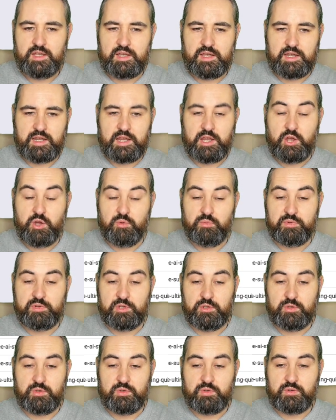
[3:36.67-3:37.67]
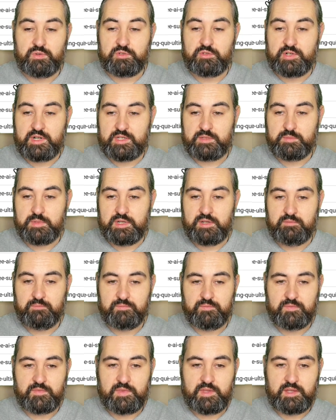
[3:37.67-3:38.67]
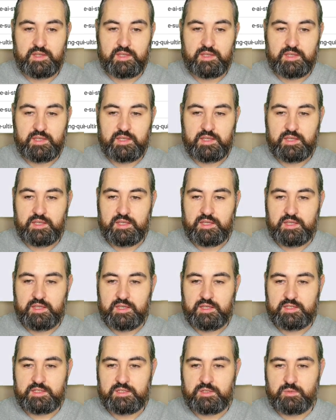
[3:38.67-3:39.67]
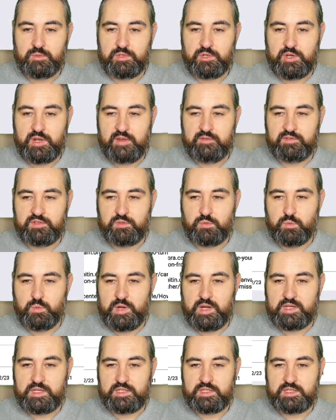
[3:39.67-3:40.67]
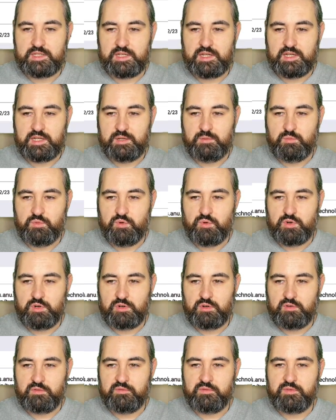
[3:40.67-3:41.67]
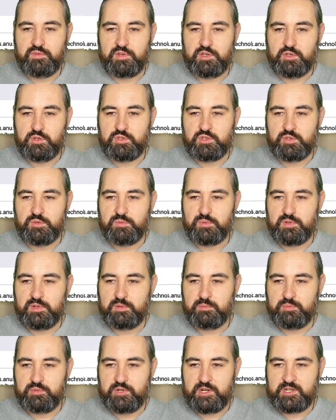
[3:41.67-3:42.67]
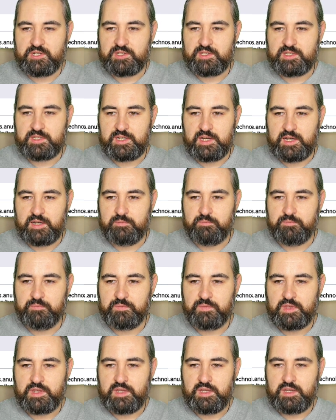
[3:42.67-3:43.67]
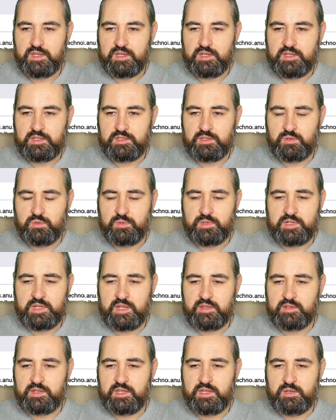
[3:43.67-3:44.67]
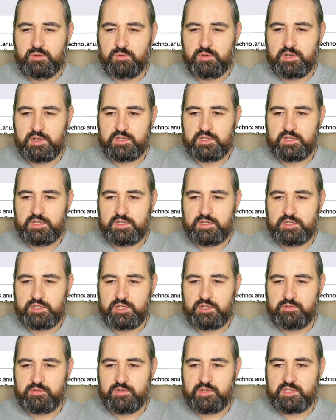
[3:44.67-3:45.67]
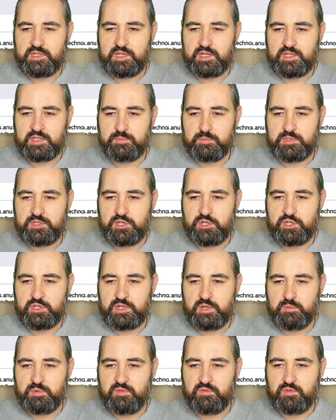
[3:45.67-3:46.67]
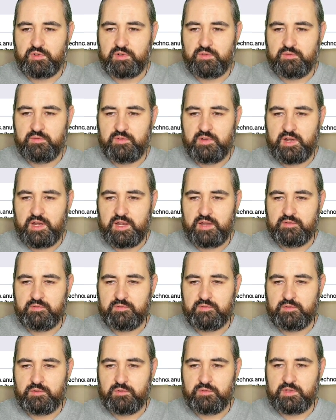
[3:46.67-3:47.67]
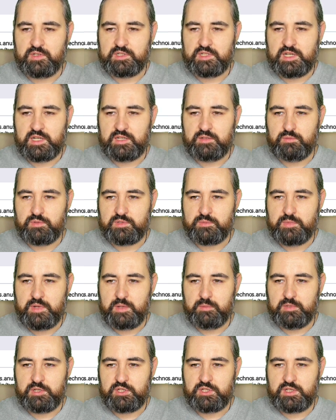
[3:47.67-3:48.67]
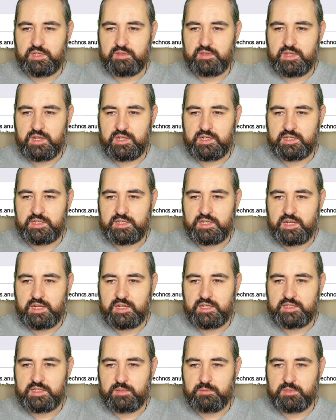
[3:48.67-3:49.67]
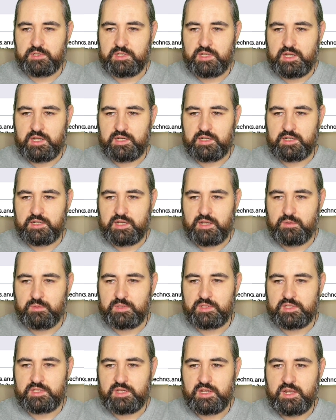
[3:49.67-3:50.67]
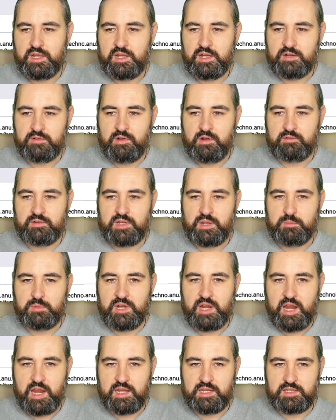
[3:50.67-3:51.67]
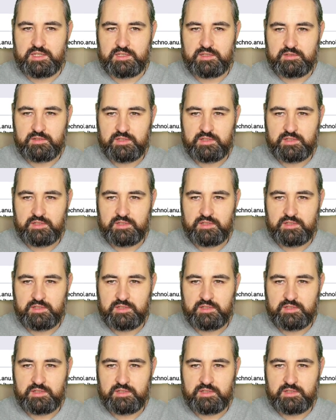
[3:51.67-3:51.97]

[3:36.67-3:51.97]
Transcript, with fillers: I hope you trust me so we don't have to waste any more of YouTube precious time. So another keyword, uh, January 6, position number 45 on the date was published and then as high as number 9 and now it's around number 8.